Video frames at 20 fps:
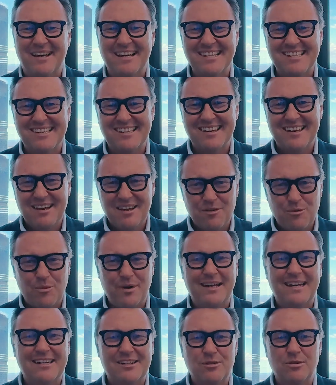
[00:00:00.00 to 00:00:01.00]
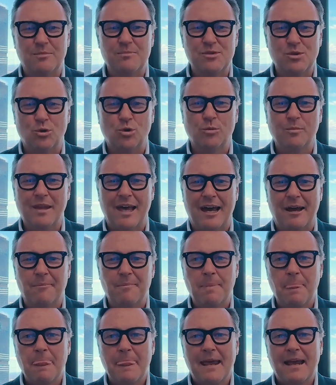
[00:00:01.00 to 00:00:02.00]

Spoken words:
US, we need to absorb that.